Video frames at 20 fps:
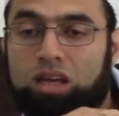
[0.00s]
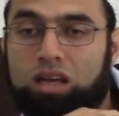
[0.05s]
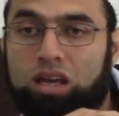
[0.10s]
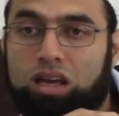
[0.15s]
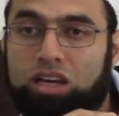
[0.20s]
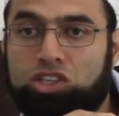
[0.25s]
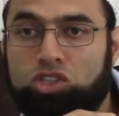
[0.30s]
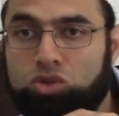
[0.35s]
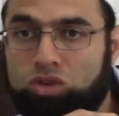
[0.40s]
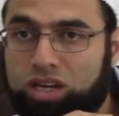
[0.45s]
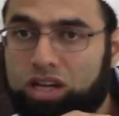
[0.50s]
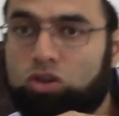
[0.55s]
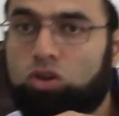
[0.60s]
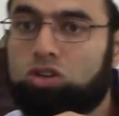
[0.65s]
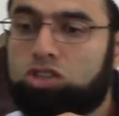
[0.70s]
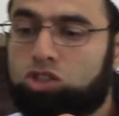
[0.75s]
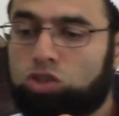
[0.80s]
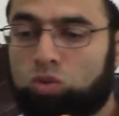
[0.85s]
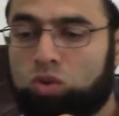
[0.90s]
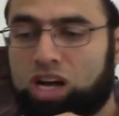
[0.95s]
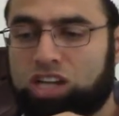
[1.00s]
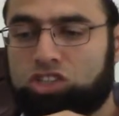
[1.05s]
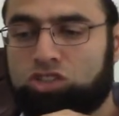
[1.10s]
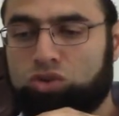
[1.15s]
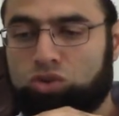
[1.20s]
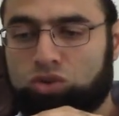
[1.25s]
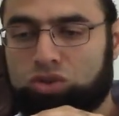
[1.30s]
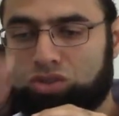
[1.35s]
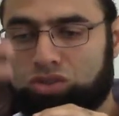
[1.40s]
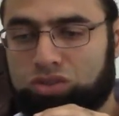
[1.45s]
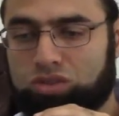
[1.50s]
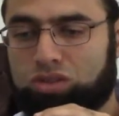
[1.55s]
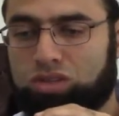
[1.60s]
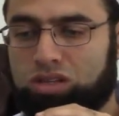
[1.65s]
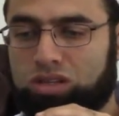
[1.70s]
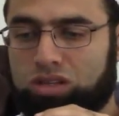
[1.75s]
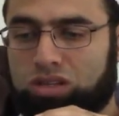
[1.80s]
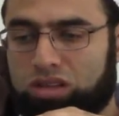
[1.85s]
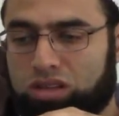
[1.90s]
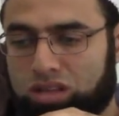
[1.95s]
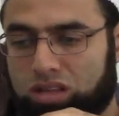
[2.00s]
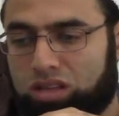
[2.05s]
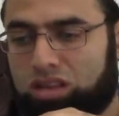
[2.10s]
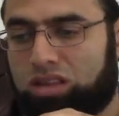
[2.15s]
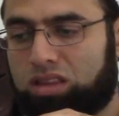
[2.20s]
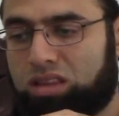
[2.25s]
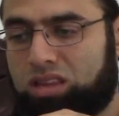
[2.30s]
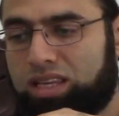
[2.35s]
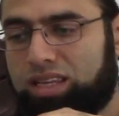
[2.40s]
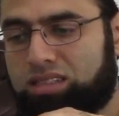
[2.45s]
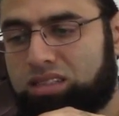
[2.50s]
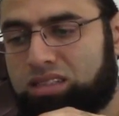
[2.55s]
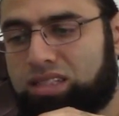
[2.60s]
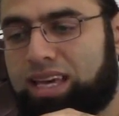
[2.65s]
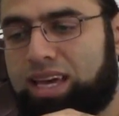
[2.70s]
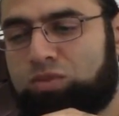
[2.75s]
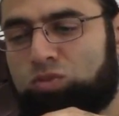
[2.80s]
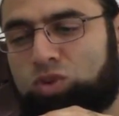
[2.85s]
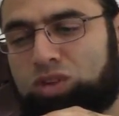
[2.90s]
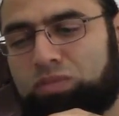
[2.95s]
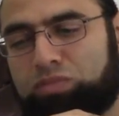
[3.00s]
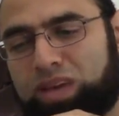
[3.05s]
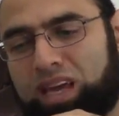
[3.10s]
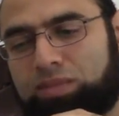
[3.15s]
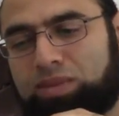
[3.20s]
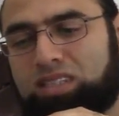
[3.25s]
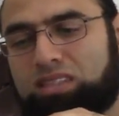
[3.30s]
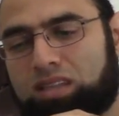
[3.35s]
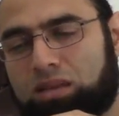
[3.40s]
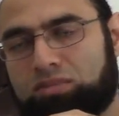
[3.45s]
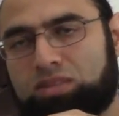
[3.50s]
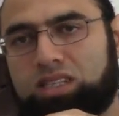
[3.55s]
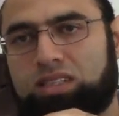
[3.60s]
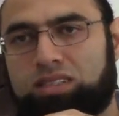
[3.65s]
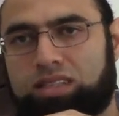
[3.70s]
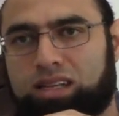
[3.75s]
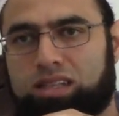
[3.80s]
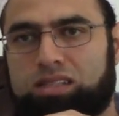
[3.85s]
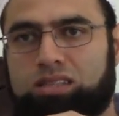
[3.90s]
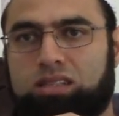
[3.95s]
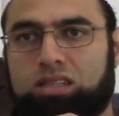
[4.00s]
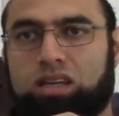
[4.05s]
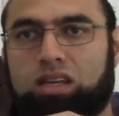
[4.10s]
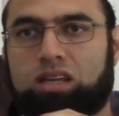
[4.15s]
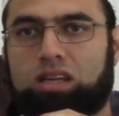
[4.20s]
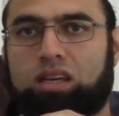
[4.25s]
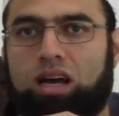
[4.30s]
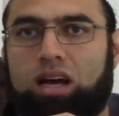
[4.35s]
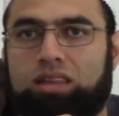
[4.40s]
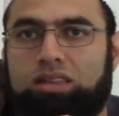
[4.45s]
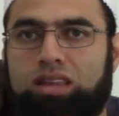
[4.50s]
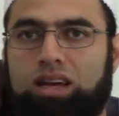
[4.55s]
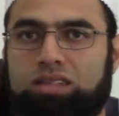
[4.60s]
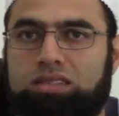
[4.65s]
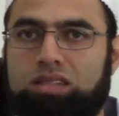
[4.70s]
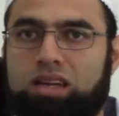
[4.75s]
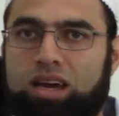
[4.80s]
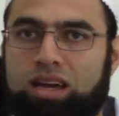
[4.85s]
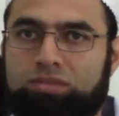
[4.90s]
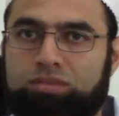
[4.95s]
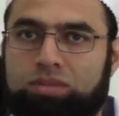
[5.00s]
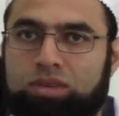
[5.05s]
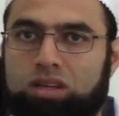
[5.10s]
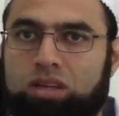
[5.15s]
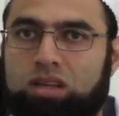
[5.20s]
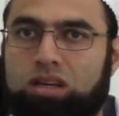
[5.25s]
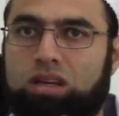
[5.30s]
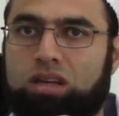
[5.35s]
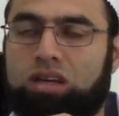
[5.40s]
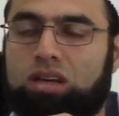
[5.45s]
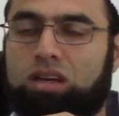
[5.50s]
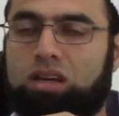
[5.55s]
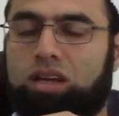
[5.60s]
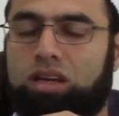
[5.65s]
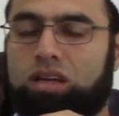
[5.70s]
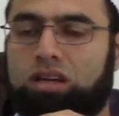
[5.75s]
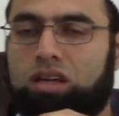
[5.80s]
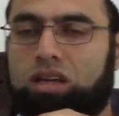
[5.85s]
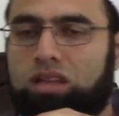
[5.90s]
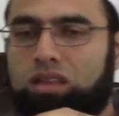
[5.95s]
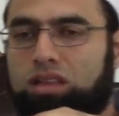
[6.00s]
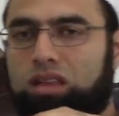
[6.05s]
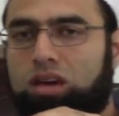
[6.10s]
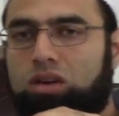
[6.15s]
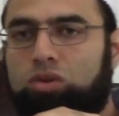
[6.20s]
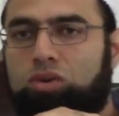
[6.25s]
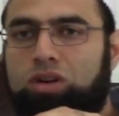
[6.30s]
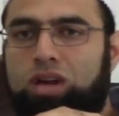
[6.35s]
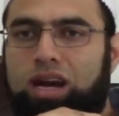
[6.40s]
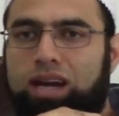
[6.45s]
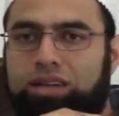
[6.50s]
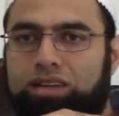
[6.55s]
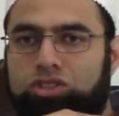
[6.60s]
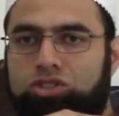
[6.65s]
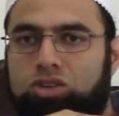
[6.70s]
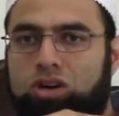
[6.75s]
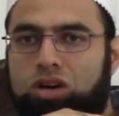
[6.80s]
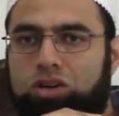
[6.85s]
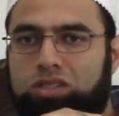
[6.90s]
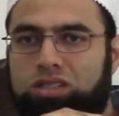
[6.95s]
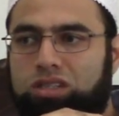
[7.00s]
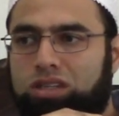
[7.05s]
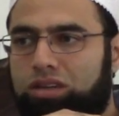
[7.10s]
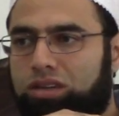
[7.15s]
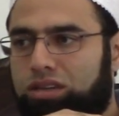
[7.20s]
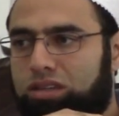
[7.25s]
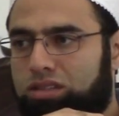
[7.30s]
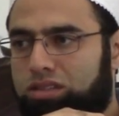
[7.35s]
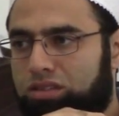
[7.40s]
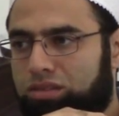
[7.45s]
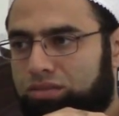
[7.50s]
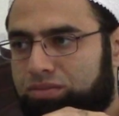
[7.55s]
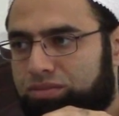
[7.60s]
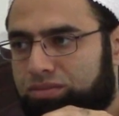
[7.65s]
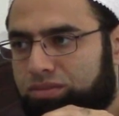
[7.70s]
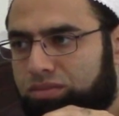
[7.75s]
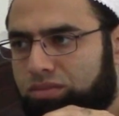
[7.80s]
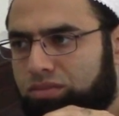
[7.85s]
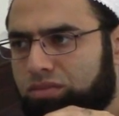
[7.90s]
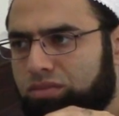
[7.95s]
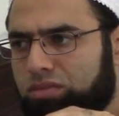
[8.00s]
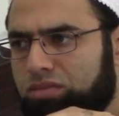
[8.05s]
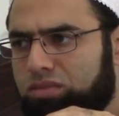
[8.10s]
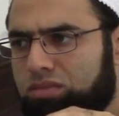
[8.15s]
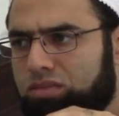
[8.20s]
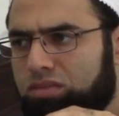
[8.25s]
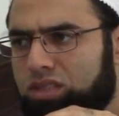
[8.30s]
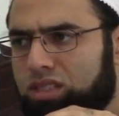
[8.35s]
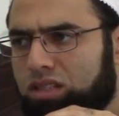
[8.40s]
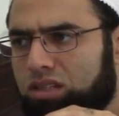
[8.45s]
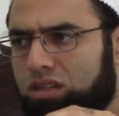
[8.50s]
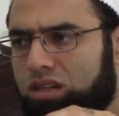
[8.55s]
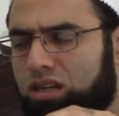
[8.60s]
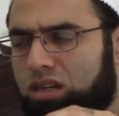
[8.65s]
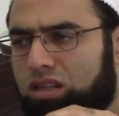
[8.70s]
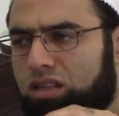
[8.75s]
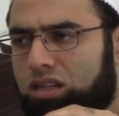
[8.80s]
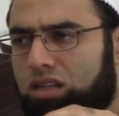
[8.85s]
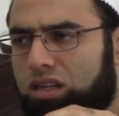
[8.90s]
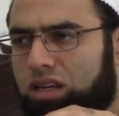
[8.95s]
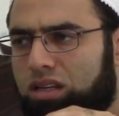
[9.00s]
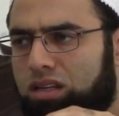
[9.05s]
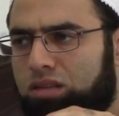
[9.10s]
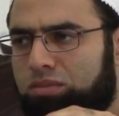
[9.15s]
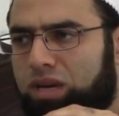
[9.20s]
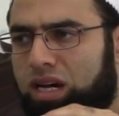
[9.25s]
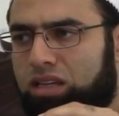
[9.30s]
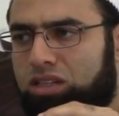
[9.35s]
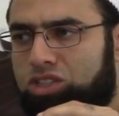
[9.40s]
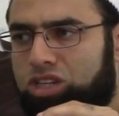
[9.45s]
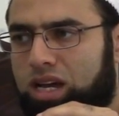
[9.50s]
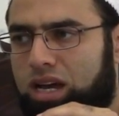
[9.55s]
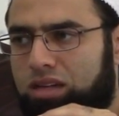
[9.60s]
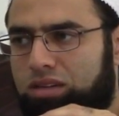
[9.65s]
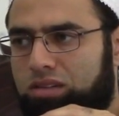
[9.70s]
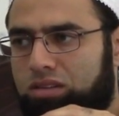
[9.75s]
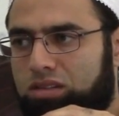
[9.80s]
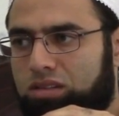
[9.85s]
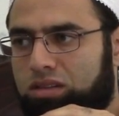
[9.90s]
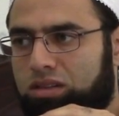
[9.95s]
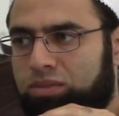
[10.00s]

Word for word: And you can also watch those, uh, these same with maybe some details at that time in, in the Quranic Talk series in, in my channel.